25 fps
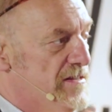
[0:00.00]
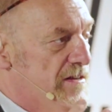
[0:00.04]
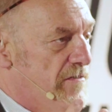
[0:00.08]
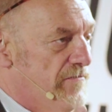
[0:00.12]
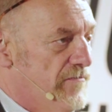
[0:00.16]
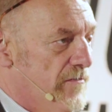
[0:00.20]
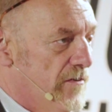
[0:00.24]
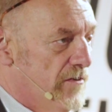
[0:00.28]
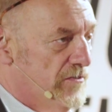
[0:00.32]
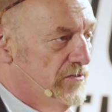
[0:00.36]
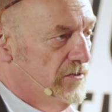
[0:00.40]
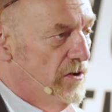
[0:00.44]

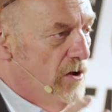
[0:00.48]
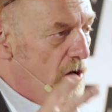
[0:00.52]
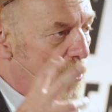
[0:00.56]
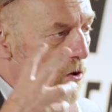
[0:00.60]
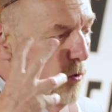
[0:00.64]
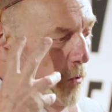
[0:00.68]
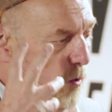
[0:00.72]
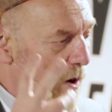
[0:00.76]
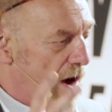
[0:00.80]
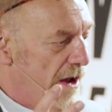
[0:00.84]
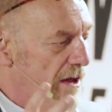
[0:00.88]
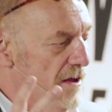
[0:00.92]
different
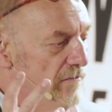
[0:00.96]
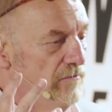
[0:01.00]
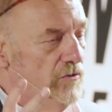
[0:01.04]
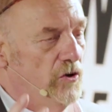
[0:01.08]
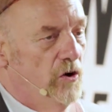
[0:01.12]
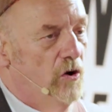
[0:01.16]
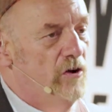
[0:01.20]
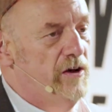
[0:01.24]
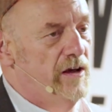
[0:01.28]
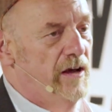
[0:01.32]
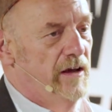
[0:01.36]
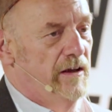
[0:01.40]
way of
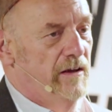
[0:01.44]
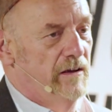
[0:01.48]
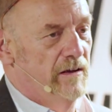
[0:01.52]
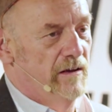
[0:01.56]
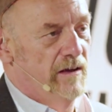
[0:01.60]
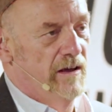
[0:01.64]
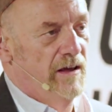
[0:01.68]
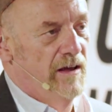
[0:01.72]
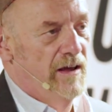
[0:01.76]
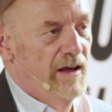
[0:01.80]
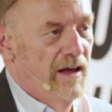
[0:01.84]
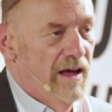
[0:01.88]
looking
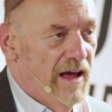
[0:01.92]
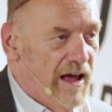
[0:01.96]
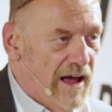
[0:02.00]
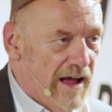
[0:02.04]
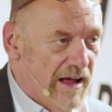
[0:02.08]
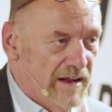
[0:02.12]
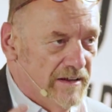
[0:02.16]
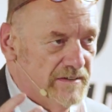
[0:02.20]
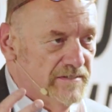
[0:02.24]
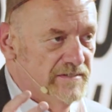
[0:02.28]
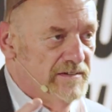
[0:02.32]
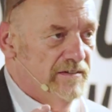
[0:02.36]

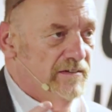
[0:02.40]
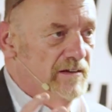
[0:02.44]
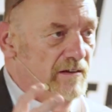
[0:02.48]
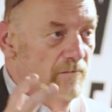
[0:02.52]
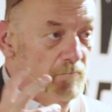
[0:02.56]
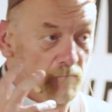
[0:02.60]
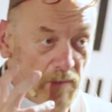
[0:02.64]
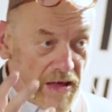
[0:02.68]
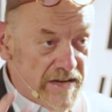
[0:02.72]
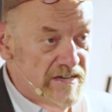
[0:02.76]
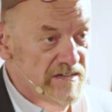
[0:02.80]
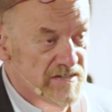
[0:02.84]
at
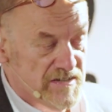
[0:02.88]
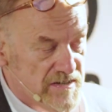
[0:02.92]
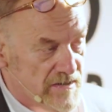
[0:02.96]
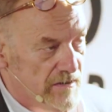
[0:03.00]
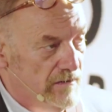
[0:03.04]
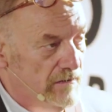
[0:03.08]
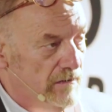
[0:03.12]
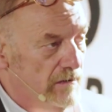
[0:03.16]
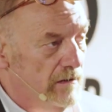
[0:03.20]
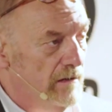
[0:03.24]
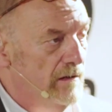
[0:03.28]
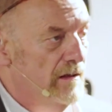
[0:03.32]

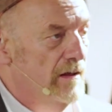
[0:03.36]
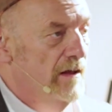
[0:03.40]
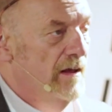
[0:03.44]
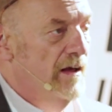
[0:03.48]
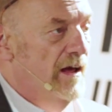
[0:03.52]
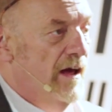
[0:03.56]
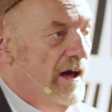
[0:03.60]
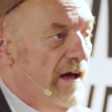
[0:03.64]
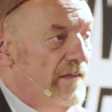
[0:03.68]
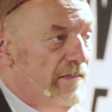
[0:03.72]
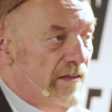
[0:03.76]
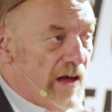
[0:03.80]
medicine.
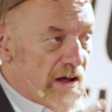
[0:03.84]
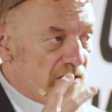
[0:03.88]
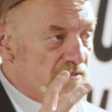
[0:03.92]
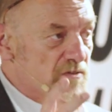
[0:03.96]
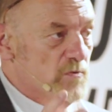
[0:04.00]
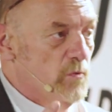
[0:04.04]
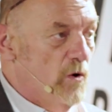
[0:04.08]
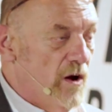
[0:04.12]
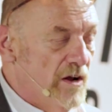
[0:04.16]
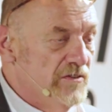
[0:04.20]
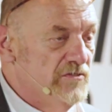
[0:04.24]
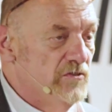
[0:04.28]
And that's
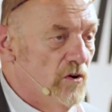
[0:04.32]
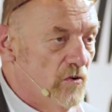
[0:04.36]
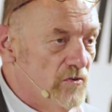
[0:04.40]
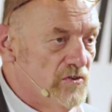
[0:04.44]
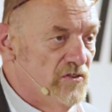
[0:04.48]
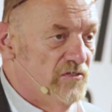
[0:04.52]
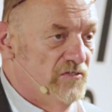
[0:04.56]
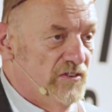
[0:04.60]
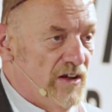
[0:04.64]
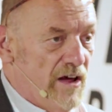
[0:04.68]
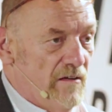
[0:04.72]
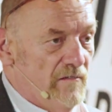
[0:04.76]
why
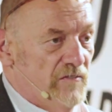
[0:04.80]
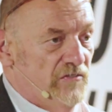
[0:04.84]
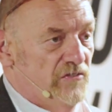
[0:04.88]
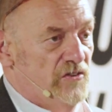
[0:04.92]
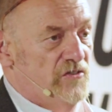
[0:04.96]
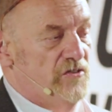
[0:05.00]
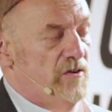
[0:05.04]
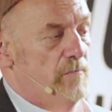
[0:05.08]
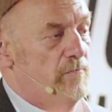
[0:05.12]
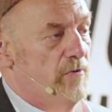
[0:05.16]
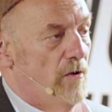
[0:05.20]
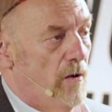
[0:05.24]
doctors are having
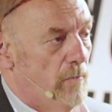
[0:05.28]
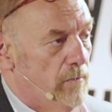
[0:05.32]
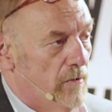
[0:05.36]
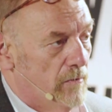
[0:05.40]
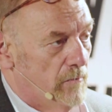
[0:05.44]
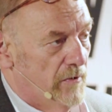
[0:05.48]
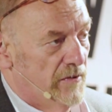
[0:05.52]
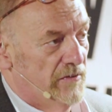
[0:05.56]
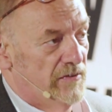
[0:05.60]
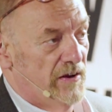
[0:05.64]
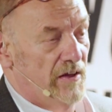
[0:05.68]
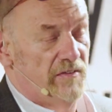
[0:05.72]
such a problem
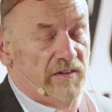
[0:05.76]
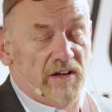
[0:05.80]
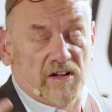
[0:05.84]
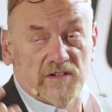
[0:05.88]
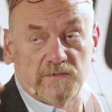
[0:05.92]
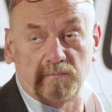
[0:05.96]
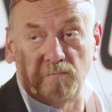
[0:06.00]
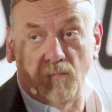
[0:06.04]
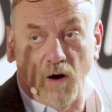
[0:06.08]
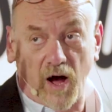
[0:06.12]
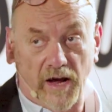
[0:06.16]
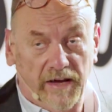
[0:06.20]
with it. I think
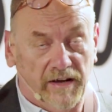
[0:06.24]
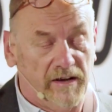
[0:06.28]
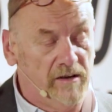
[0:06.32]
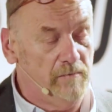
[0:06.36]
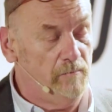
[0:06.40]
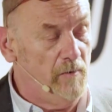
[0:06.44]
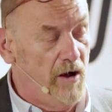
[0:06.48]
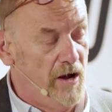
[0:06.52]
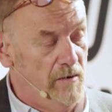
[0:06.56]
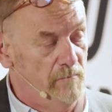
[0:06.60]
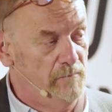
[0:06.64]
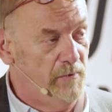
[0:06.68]
as
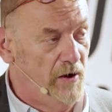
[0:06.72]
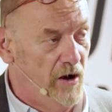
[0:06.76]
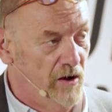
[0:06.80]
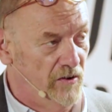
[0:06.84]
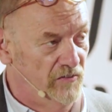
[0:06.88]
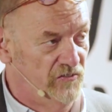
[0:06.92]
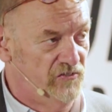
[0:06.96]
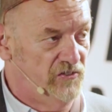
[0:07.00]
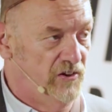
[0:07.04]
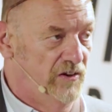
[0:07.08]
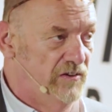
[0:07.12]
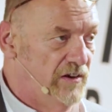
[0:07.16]
Mike
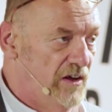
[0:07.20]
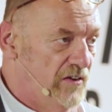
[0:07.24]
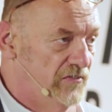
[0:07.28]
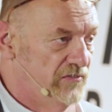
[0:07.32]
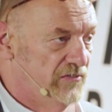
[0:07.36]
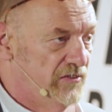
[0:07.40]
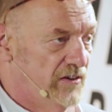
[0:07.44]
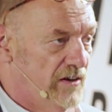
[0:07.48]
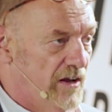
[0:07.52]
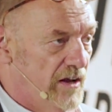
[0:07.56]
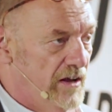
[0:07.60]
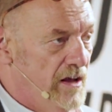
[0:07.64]
Barnes said
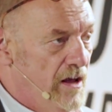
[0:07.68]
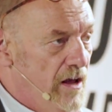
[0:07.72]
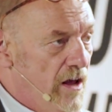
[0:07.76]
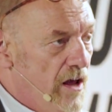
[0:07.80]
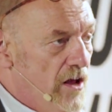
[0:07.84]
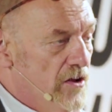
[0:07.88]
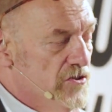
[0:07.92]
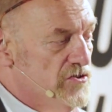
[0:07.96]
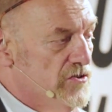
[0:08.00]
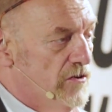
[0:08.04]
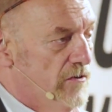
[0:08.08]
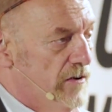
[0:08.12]
yesterday
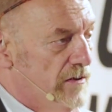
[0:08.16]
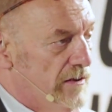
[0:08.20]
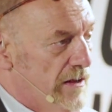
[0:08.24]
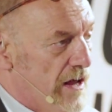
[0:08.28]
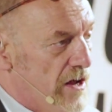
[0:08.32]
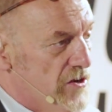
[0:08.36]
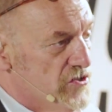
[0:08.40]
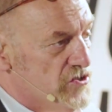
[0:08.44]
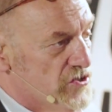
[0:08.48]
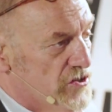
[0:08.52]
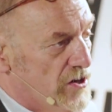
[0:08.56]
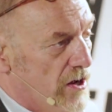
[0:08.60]
during
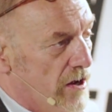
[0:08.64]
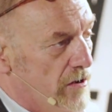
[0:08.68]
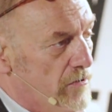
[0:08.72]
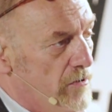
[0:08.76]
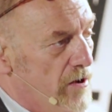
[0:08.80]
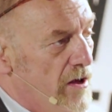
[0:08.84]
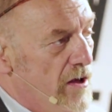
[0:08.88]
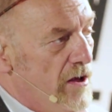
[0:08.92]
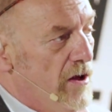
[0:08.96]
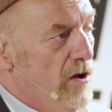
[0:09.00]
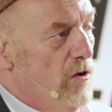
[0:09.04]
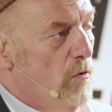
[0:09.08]
their show,
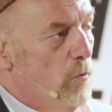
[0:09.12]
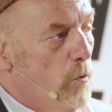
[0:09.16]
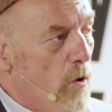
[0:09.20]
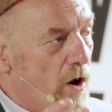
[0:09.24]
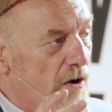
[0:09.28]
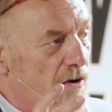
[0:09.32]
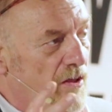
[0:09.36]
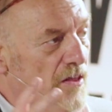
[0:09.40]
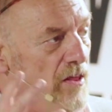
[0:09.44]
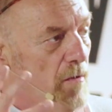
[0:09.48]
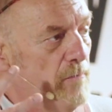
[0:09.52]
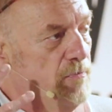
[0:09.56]

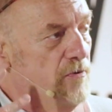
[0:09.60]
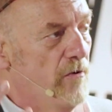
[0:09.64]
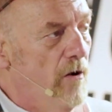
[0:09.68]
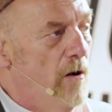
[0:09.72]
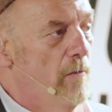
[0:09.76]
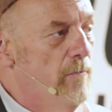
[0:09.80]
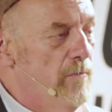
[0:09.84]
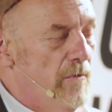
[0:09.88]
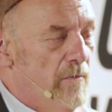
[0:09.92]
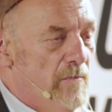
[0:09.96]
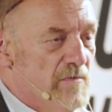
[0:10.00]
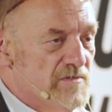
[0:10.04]
one of the
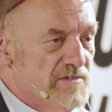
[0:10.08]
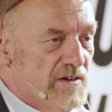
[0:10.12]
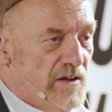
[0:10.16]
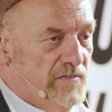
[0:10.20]
problems,